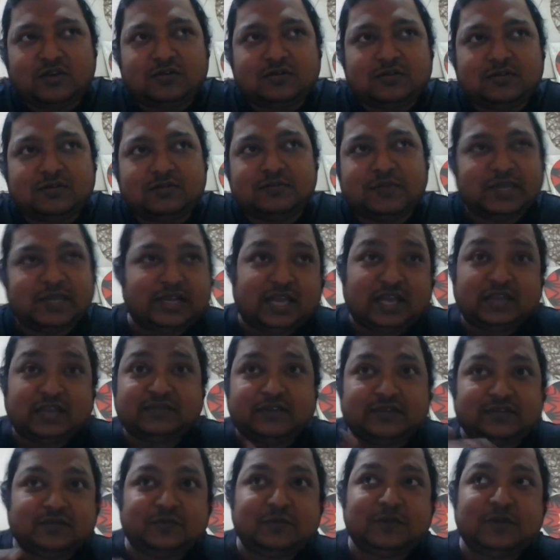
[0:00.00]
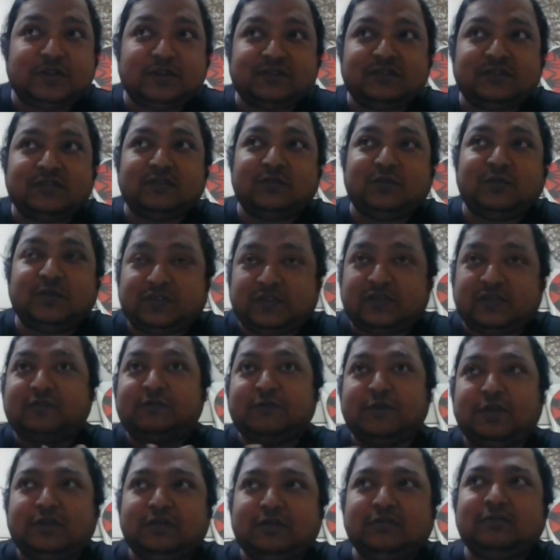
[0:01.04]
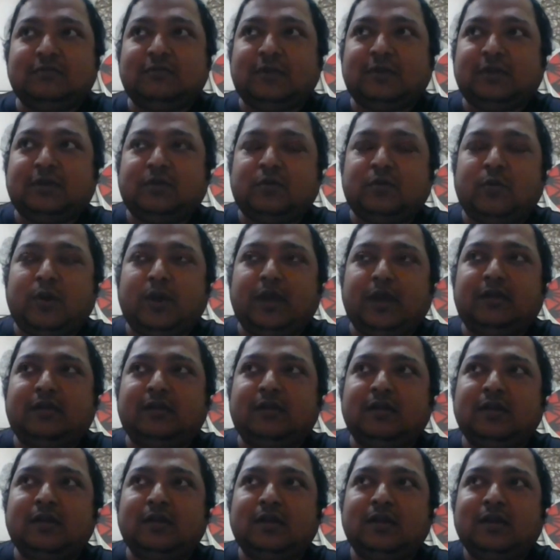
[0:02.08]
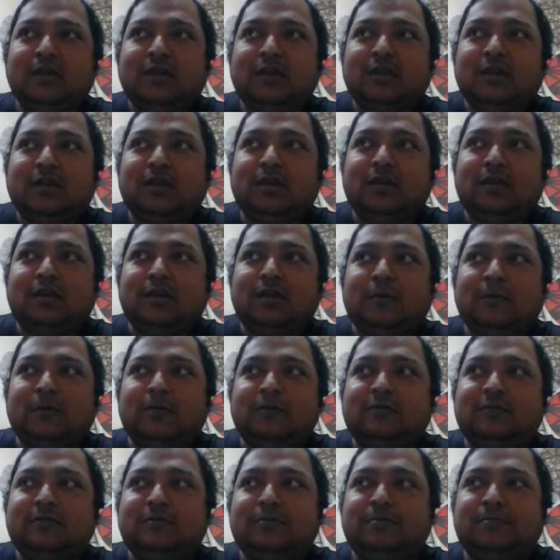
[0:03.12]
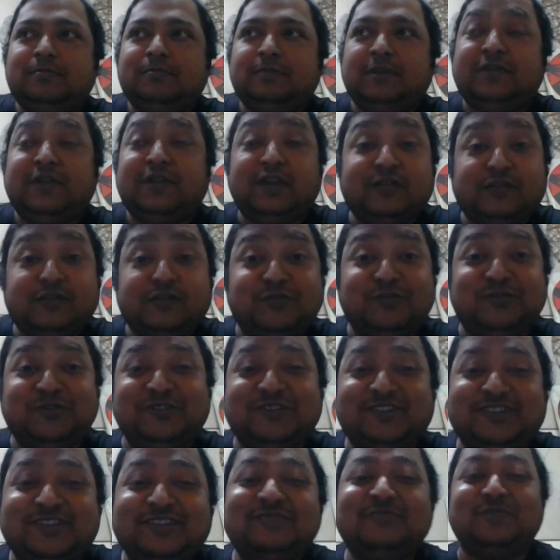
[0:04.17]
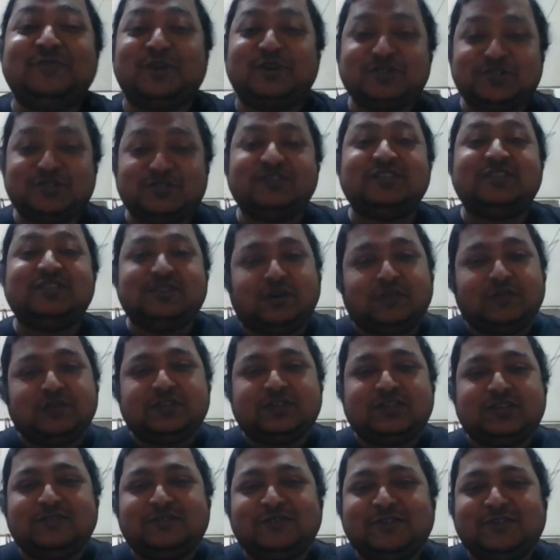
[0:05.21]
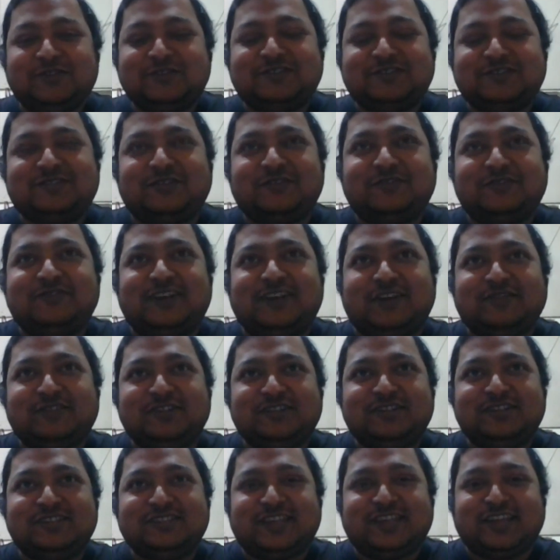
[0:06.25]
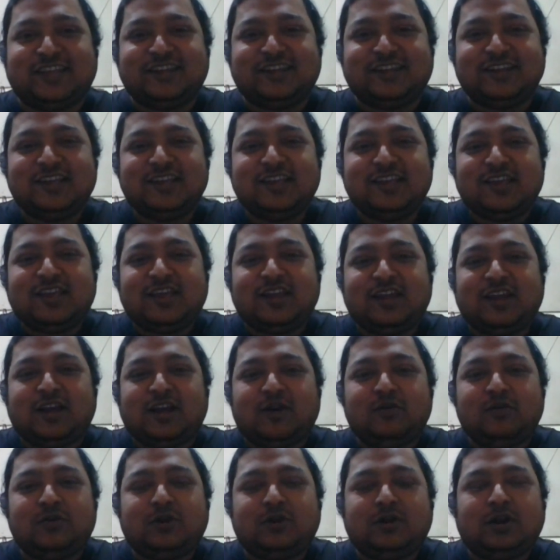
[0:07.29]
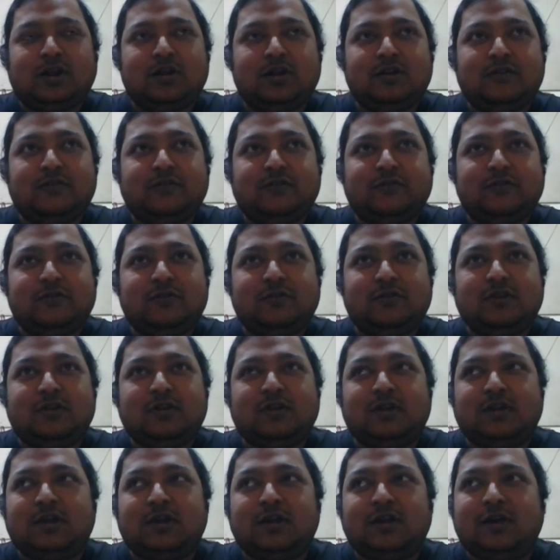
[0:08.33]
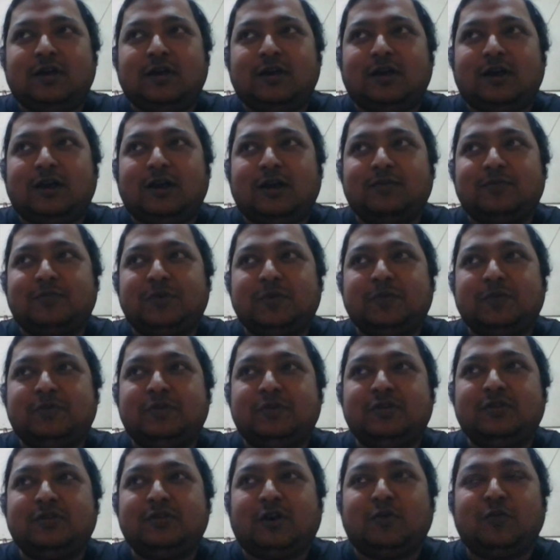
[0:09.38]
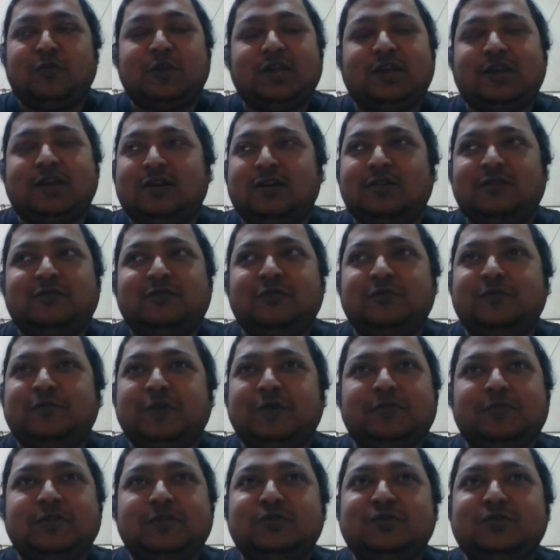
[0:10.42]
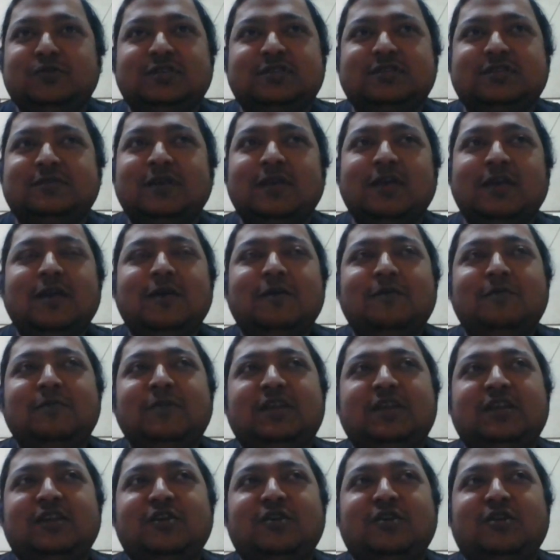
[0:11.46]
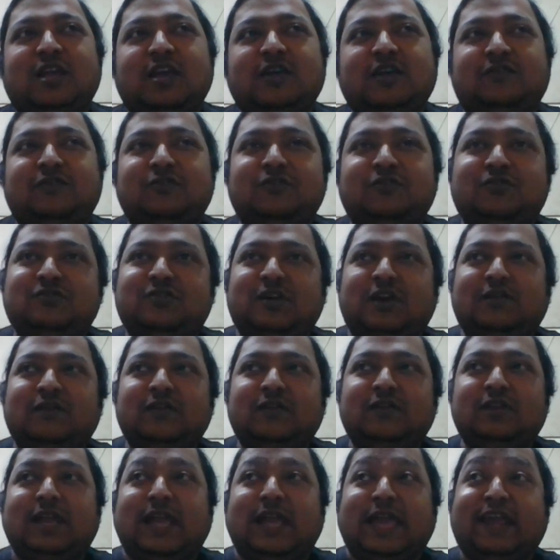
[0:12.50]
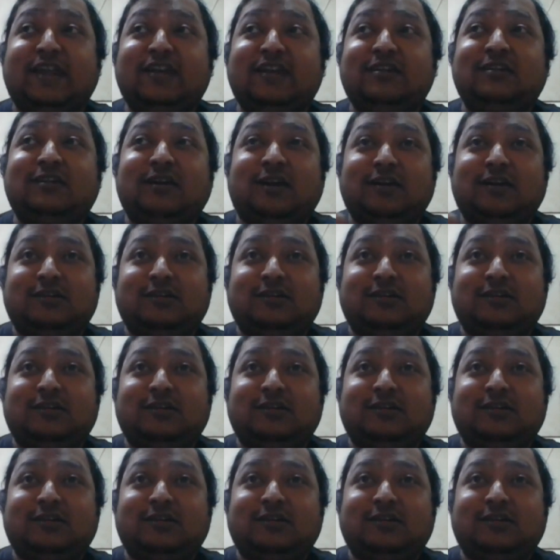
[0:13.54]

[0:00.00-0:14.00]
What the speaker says: on my life experiences, which have been like quite uh, eventful because of the obviously because of travels and how colorful how many colorful people you just meet in your life to travel and